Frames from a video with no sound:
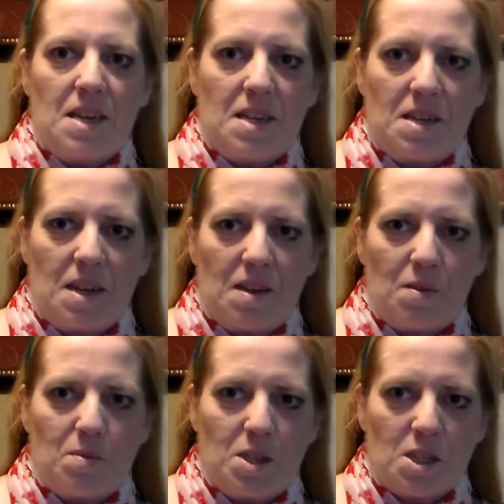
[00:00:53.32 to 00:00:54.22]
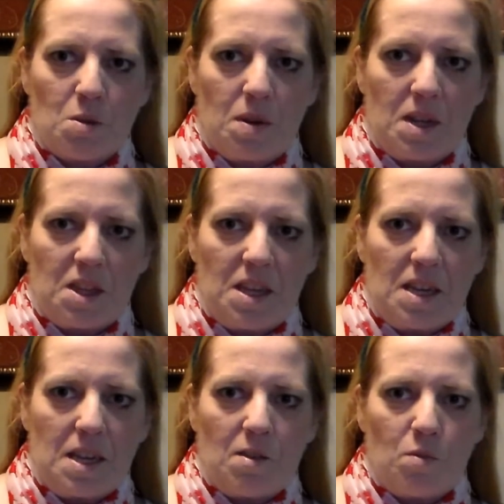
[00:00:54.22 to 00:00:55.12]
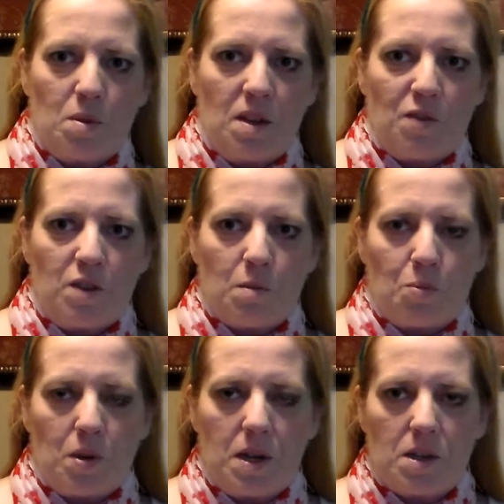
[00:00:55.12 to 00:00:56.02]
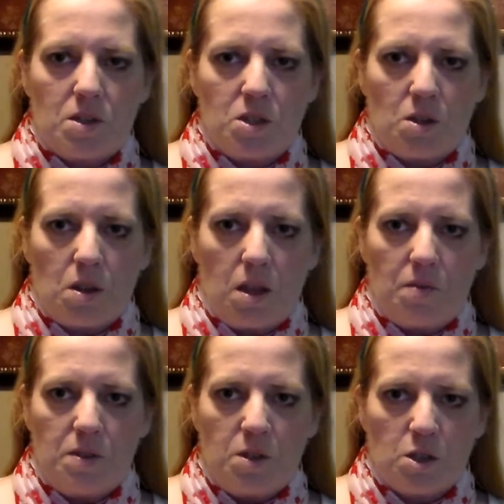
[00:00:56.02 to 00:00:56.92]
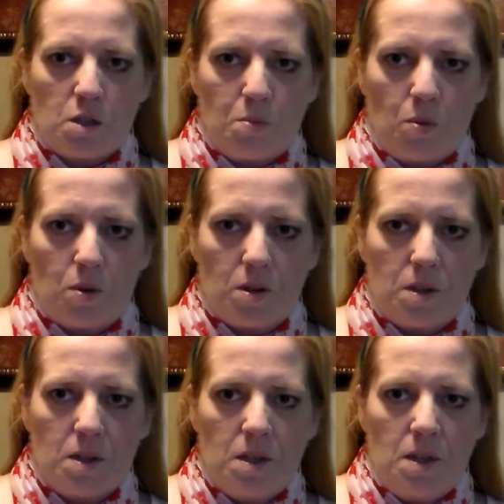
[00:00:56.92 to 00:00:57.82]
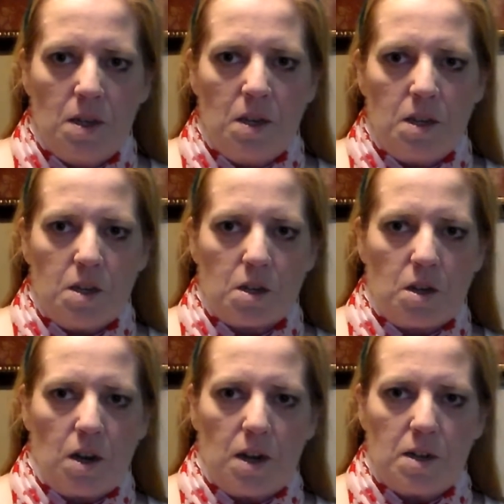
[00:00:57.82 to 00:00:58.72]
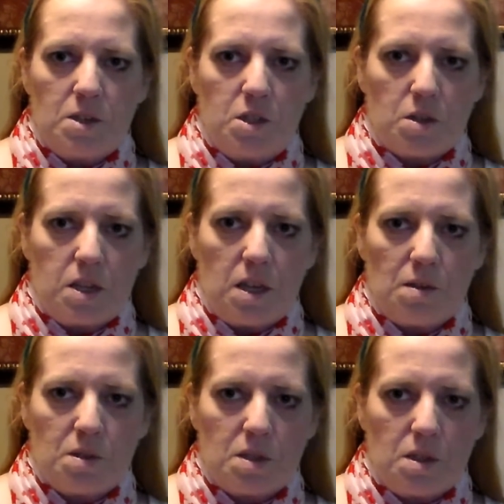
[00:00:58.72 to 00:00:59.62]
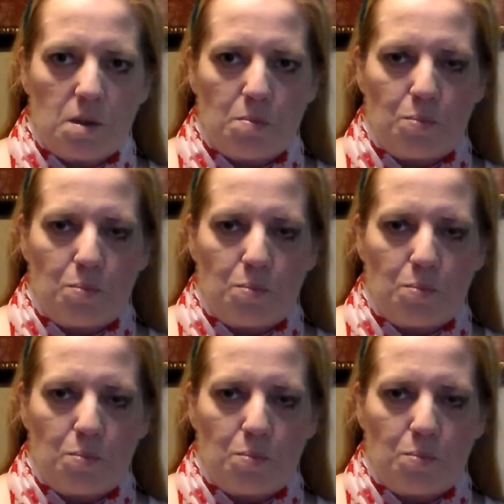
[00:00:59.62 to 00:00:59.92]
and I just want to thank everybody for your prayers, your love, and your support, your cards, your gifts, your